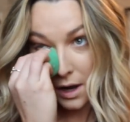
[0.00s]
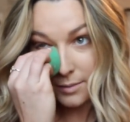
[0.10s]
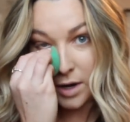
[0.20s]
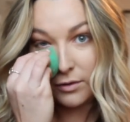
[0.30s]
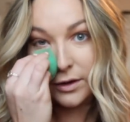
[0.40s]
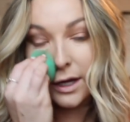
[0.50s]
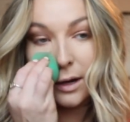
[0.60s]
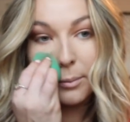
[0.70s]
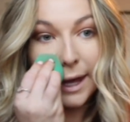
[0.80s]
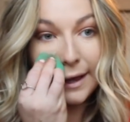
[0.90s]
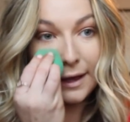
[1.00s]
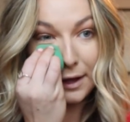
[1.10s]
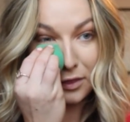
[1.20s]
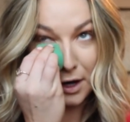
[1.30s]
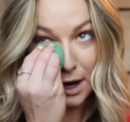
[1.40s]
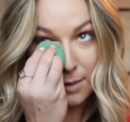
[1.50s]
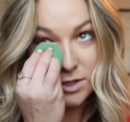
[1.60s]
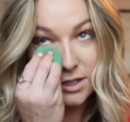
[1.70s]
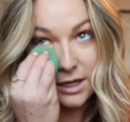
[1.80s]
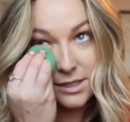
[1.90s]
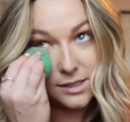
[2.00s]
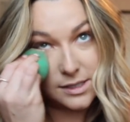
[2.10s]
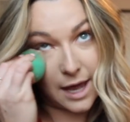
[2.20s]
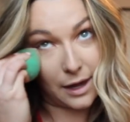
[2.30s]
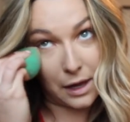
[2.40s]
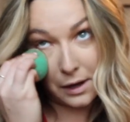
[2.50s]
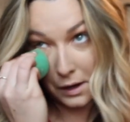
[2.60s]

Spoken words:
I'm not really gonna bake either, I'm just gonna set it.